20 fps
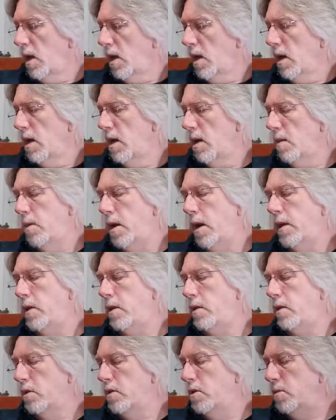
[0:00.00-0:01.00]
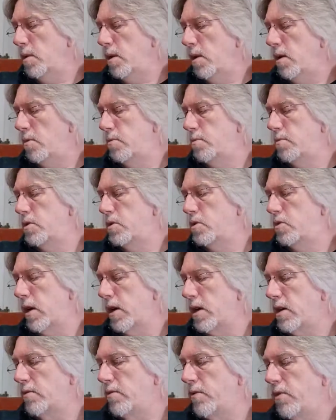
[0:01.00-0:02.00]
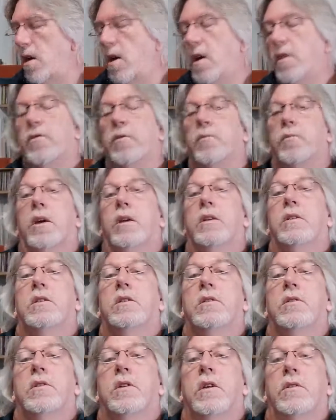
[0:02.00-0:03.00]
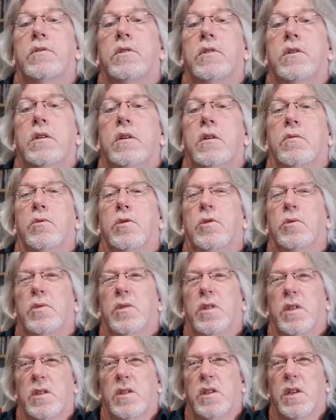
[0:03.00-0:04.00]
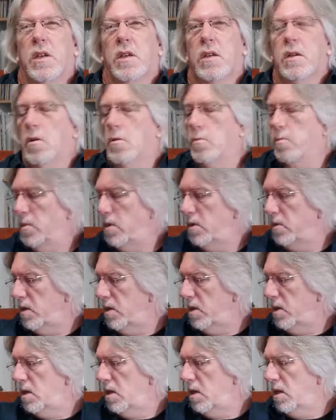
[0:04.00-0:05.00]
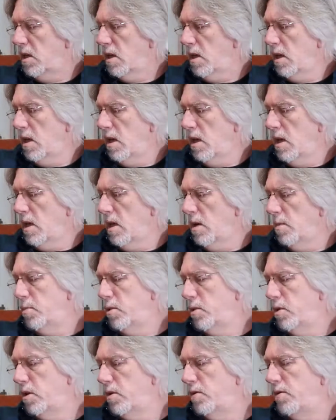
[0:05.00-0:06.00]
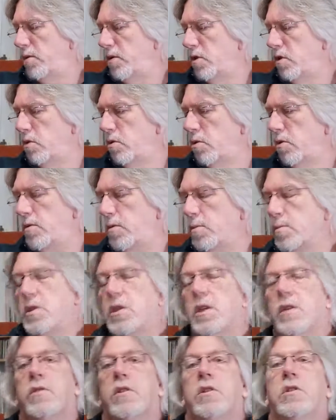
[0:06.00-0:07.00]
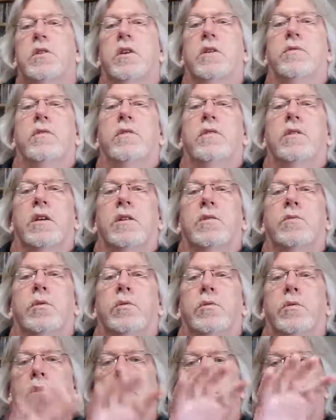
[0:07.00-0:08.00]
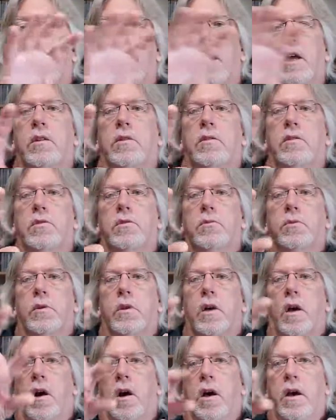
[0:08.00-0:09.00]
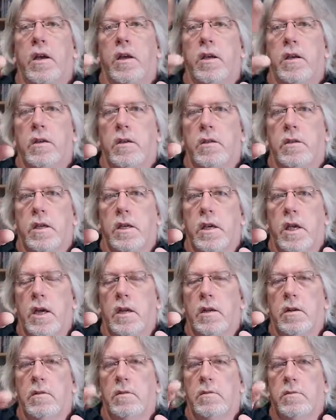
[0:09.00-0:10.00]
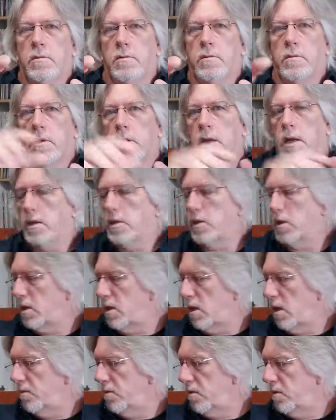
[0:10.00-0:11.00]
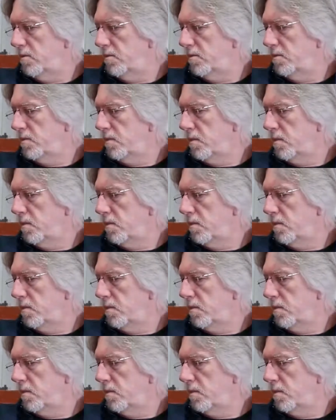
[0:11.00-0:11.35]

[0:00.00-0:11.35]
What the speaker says: Other notable albums, Dragonfly from 1970, which was their second album, I think. Burning for You from 77, that one with the candles, with the eye in the candle, classic cover.